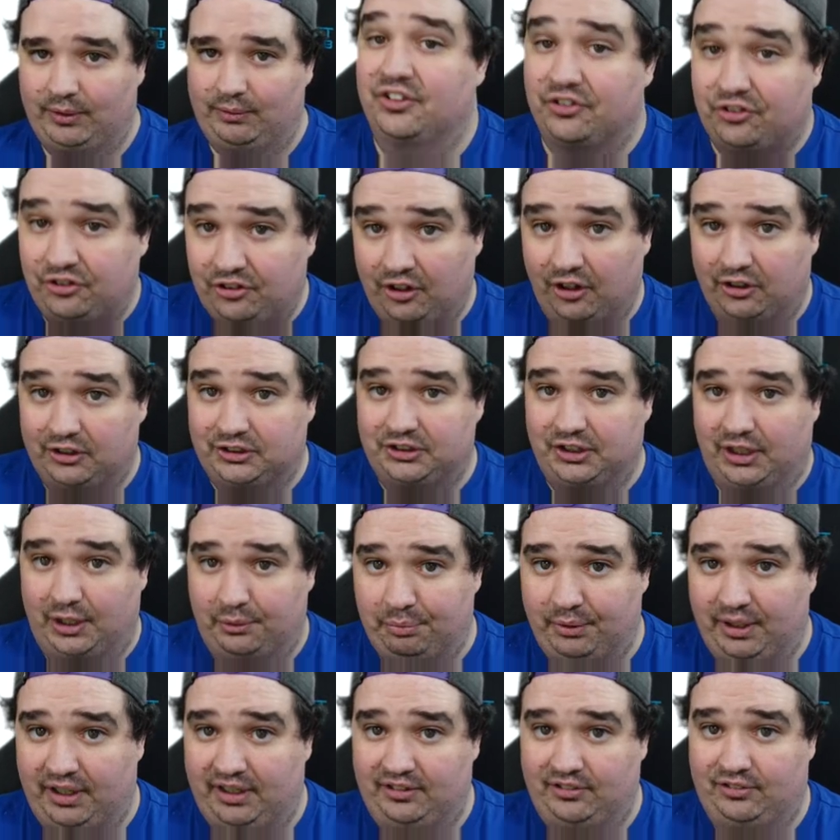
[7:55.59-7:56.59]
Let's talk
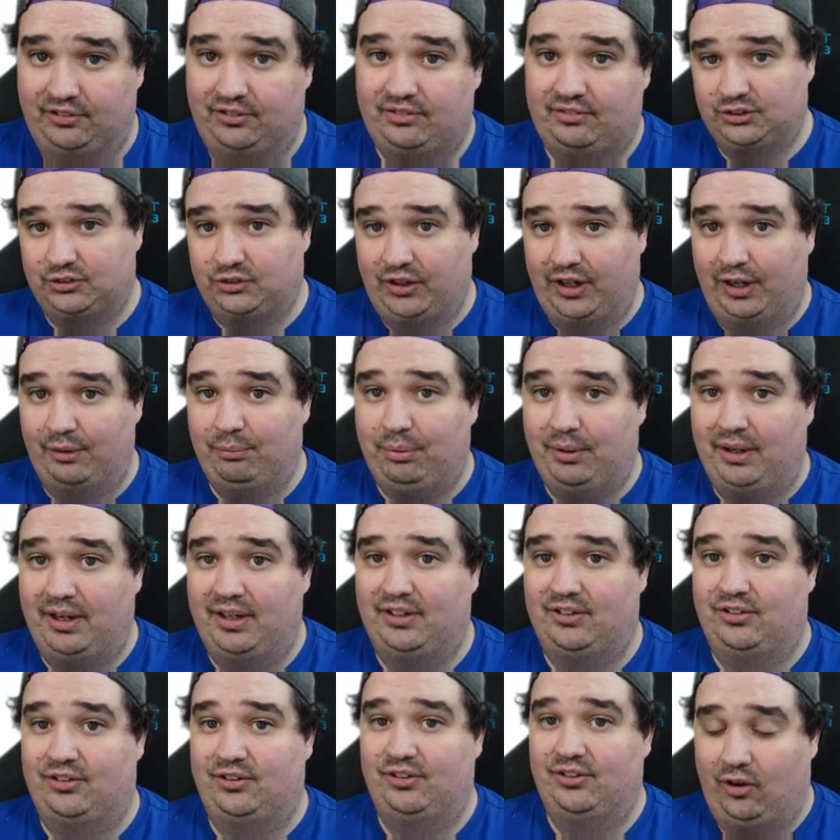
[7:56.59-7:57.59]
tripods.
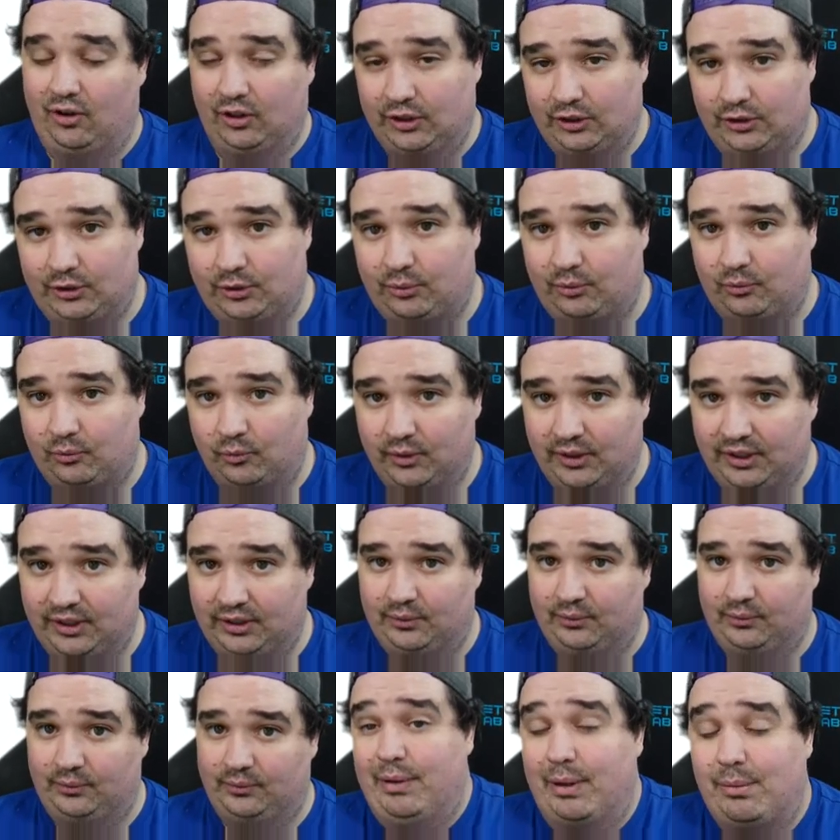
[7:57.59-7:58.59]
Tripods are
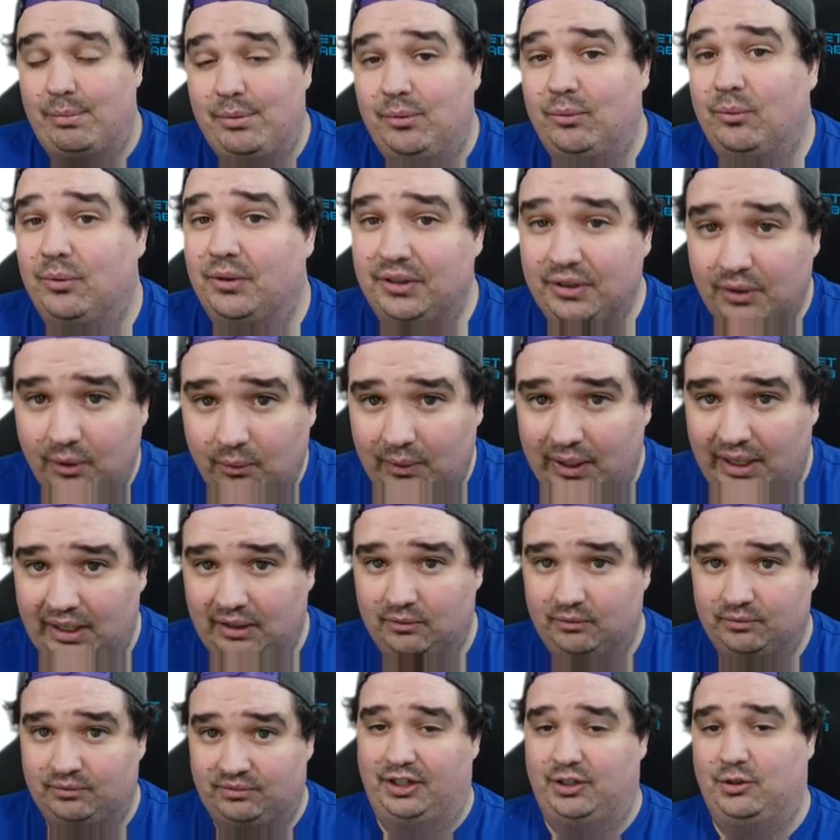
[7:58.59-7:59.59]
critical. Maybe you want to go
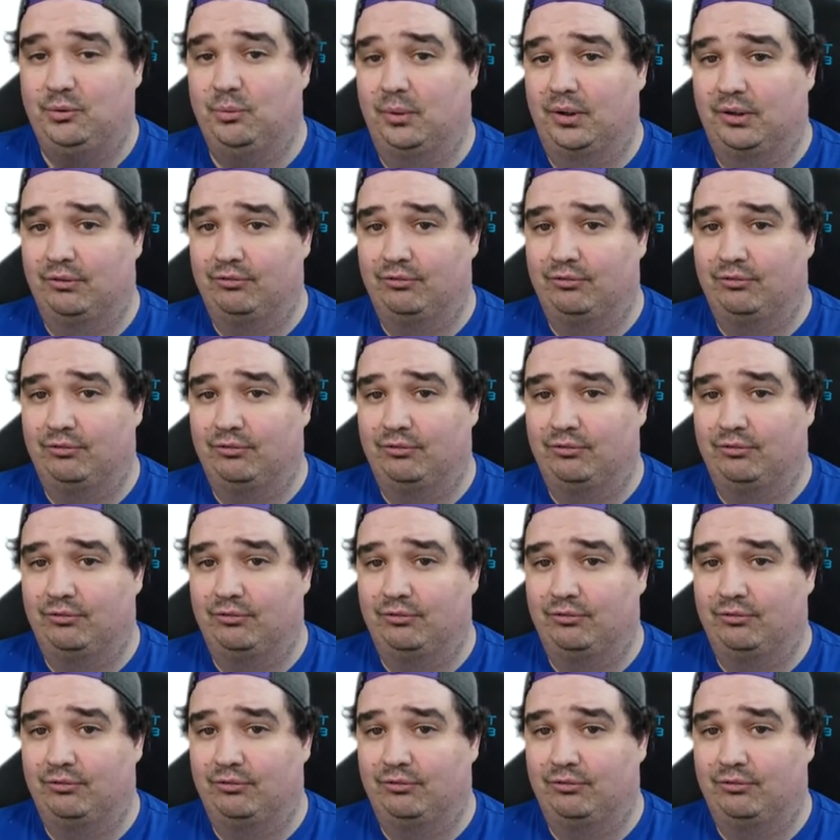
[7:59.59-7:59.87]
out and you want